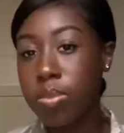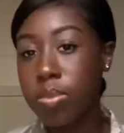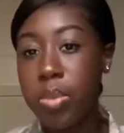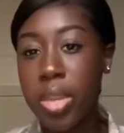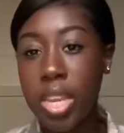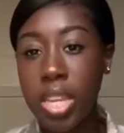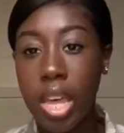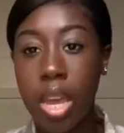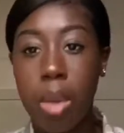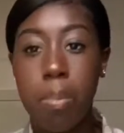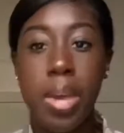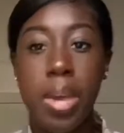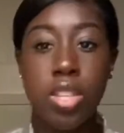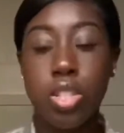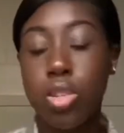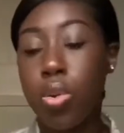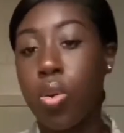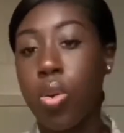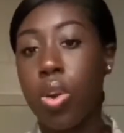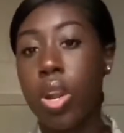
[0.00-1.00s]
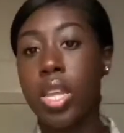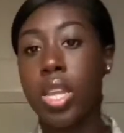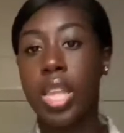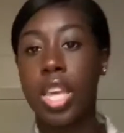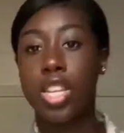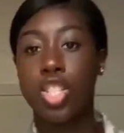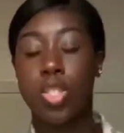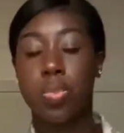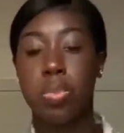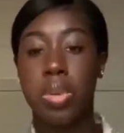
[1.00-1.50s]
being like a mentor and
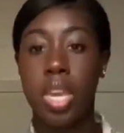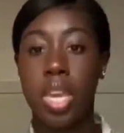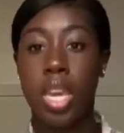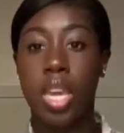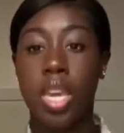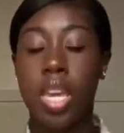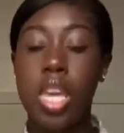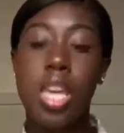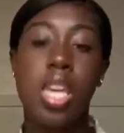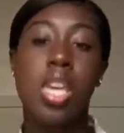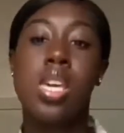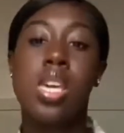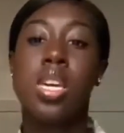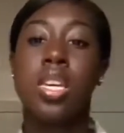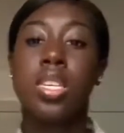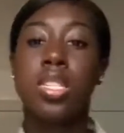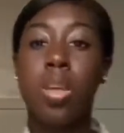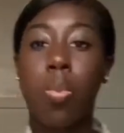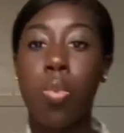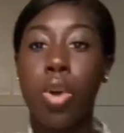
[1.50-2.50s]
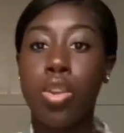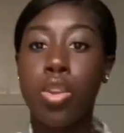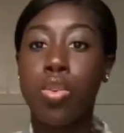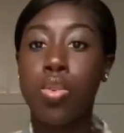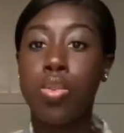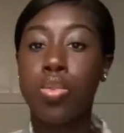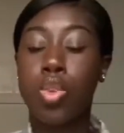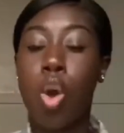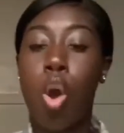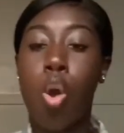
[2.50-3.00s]
like just being someone
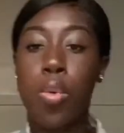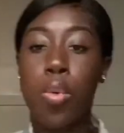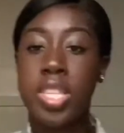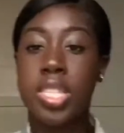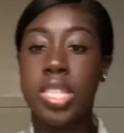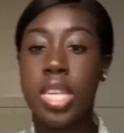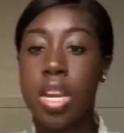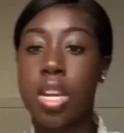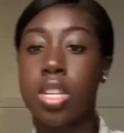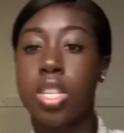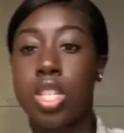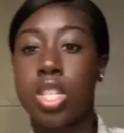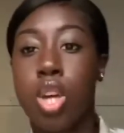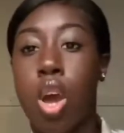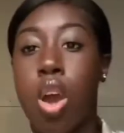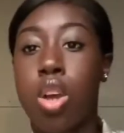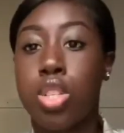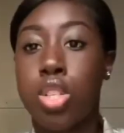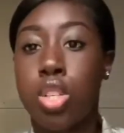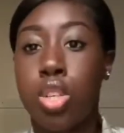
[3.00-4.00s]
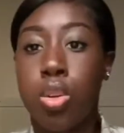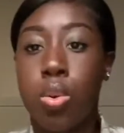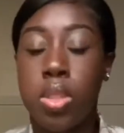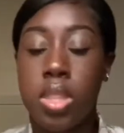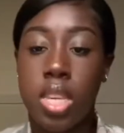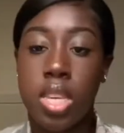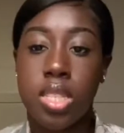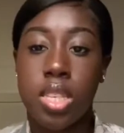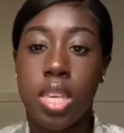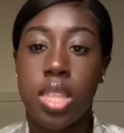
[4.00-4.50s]
who's always there to talk to and
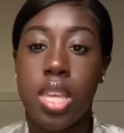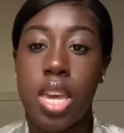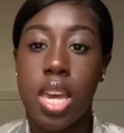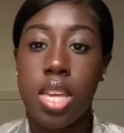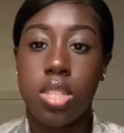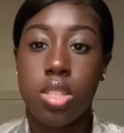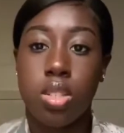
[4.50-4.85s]
things like that.